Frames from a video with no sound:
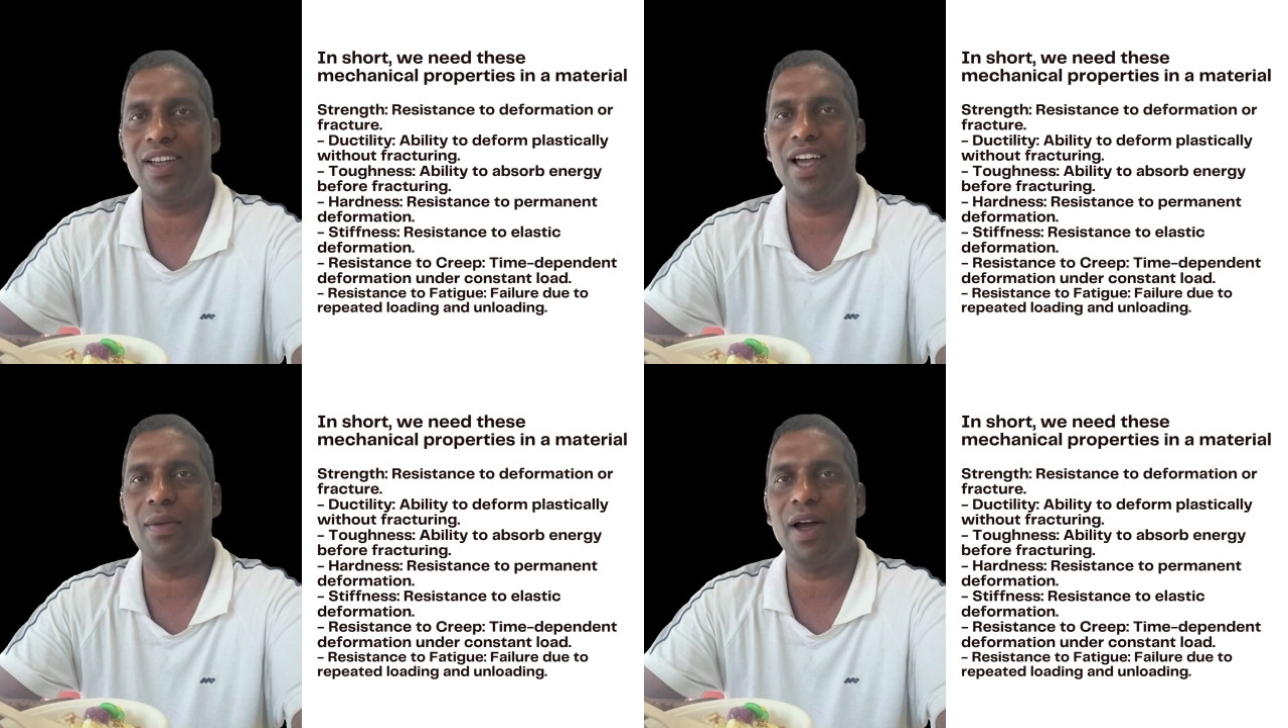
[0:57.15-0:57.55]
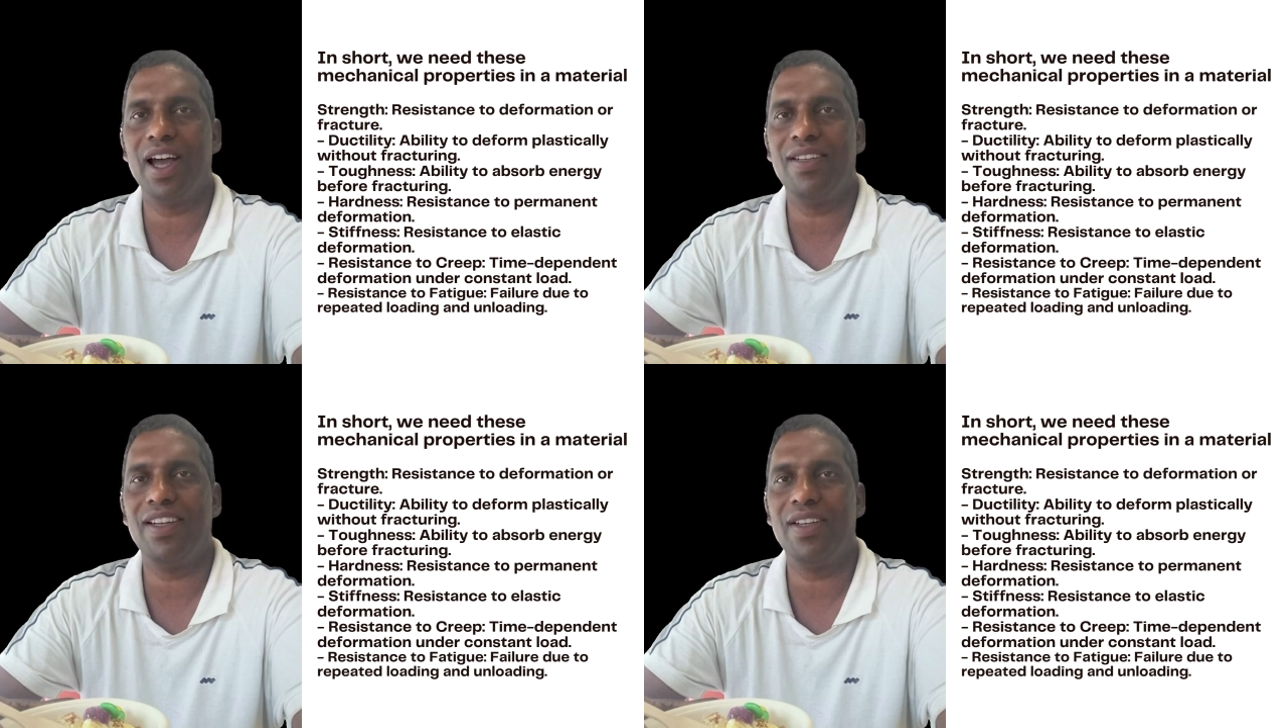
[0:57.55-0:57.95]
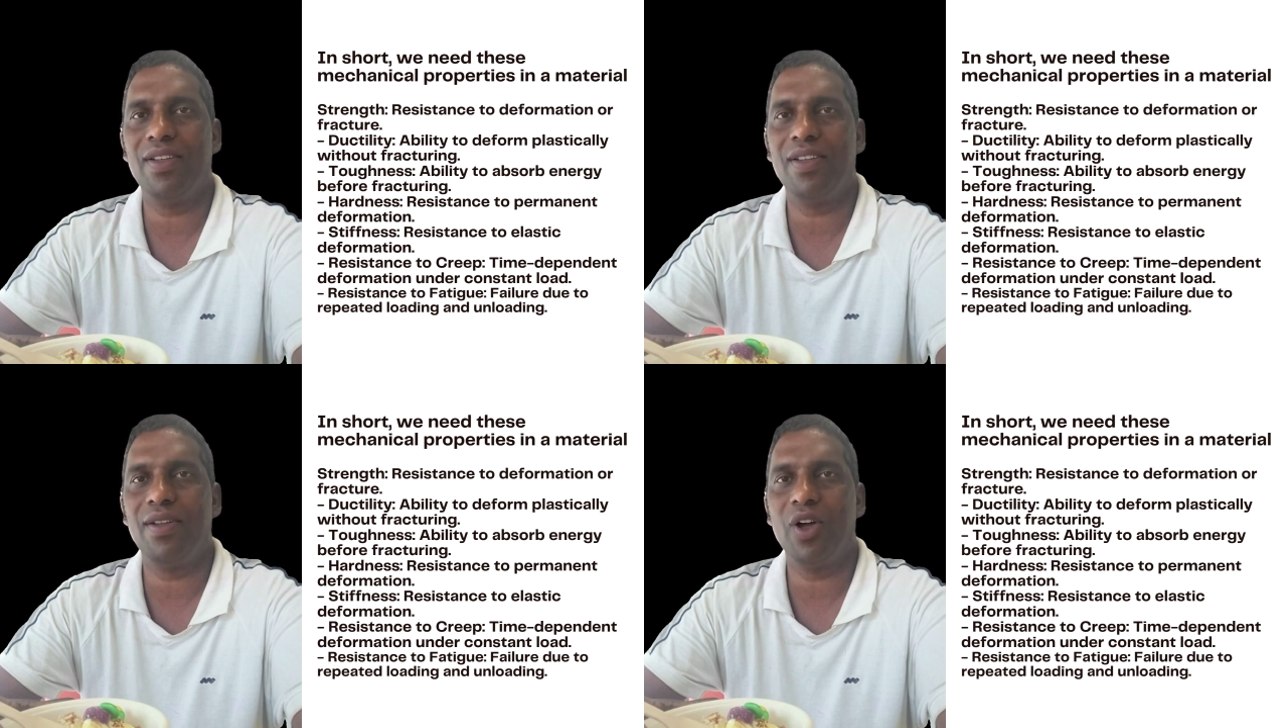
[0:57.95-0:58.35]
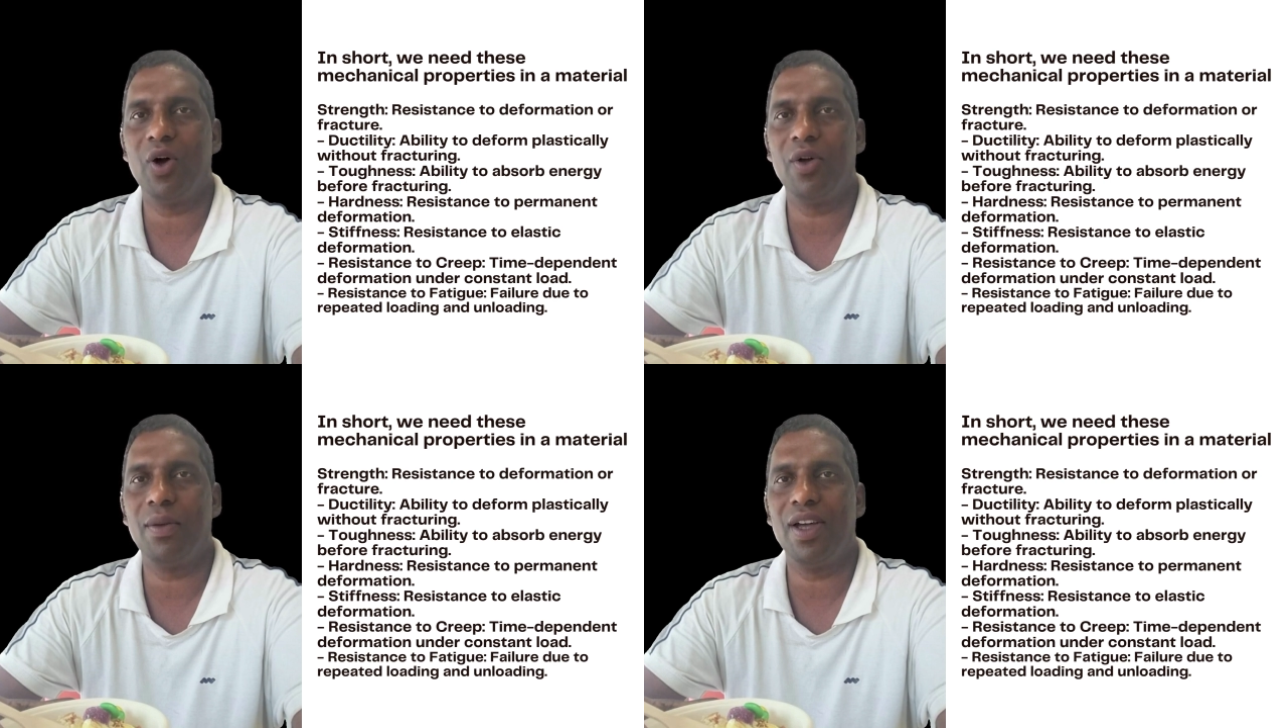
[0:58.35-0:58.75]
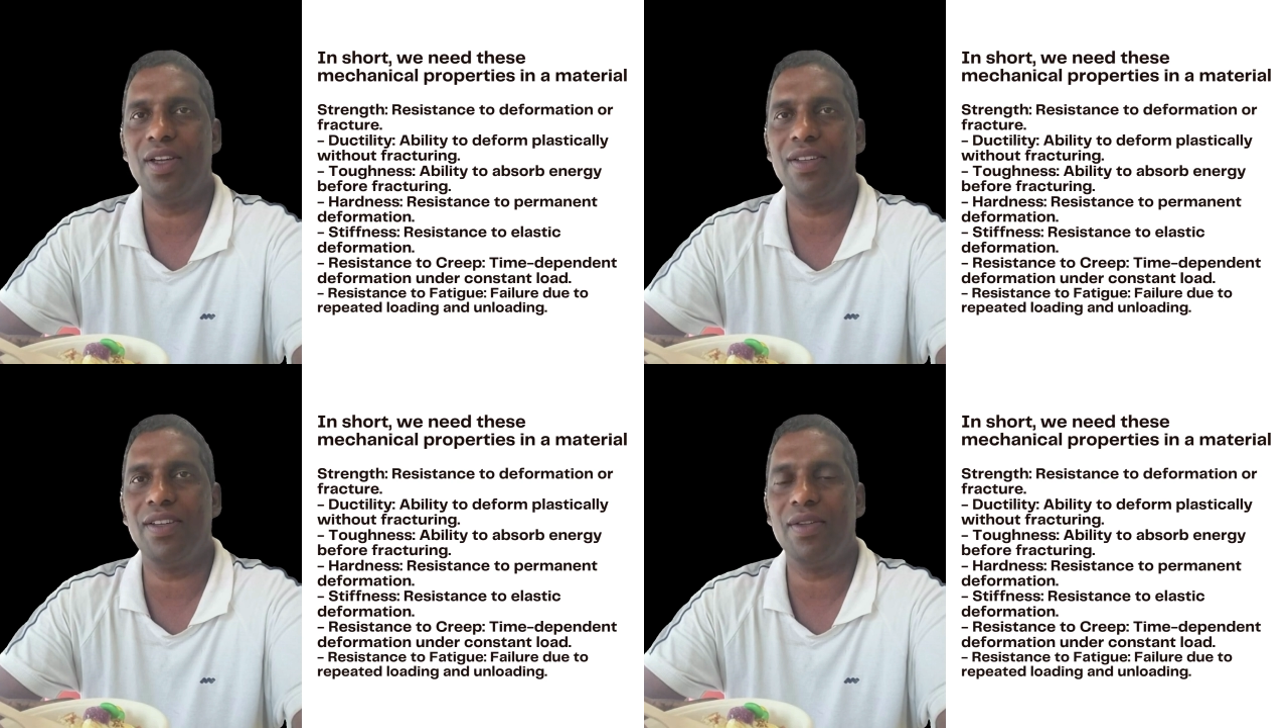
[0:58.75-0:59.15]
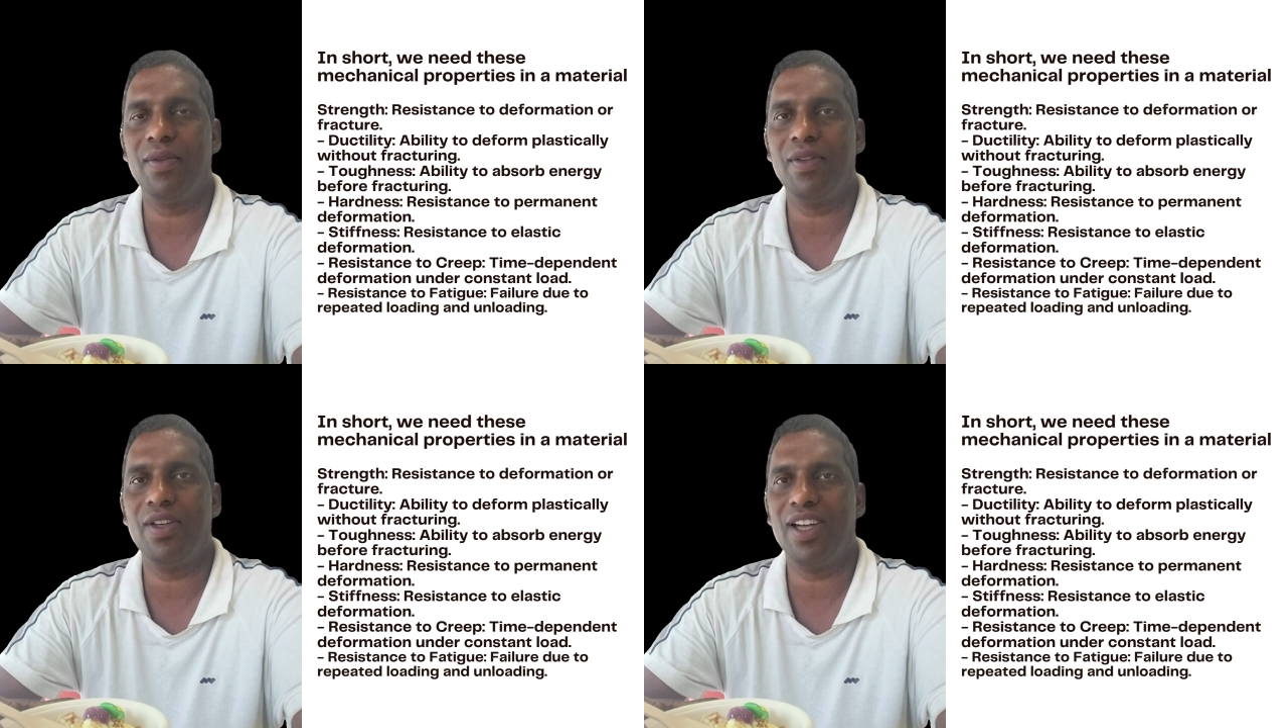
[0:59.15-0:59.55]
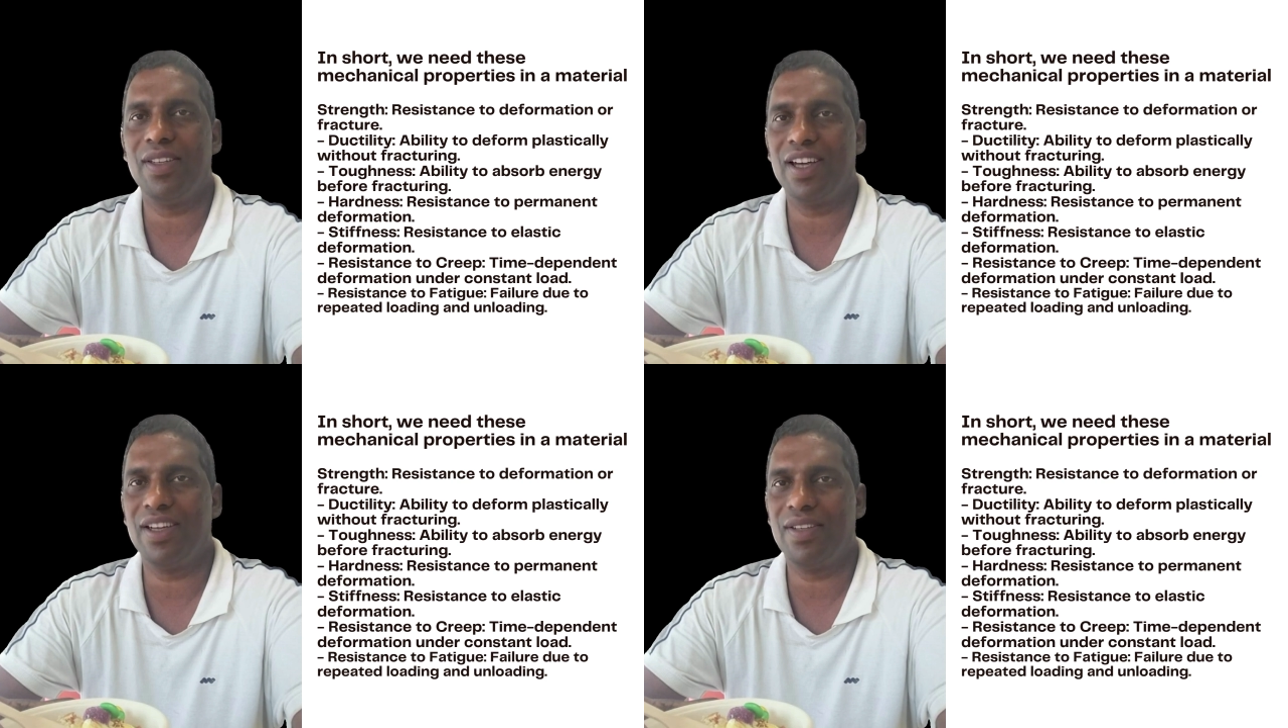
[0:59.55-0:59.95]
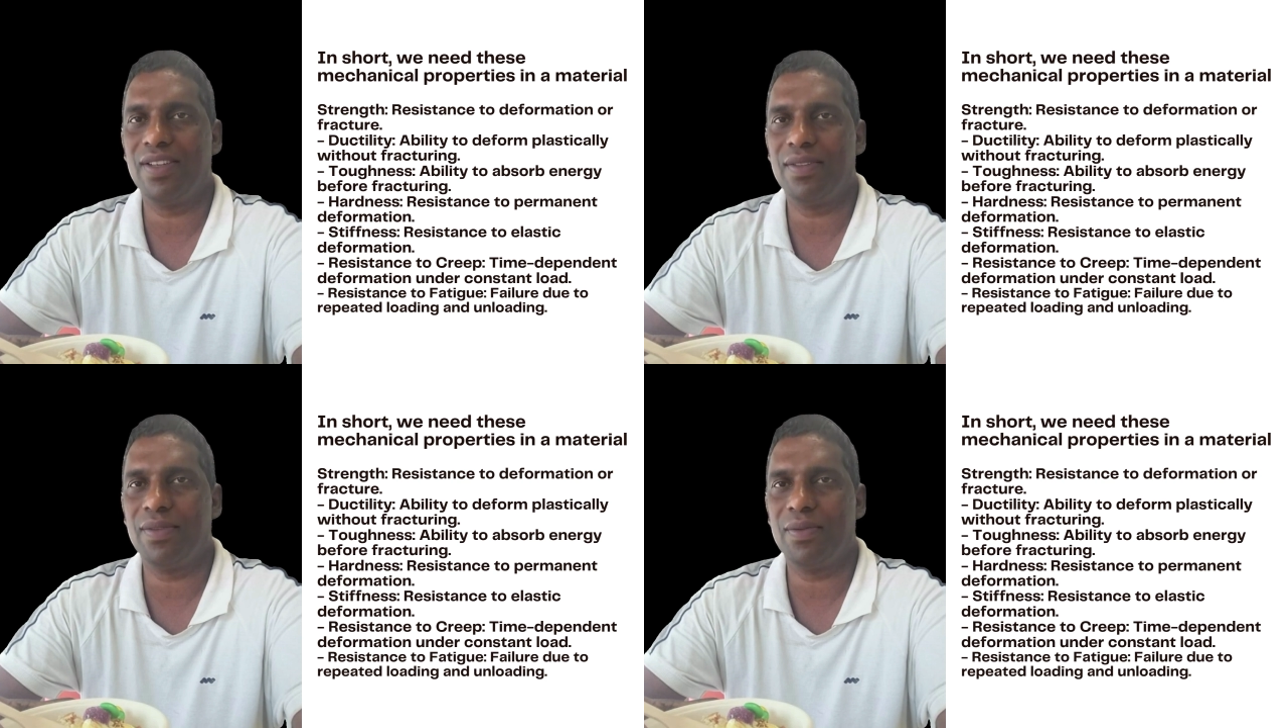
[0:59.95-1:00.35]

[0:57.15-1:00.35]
impact test, creep test, fatigue test.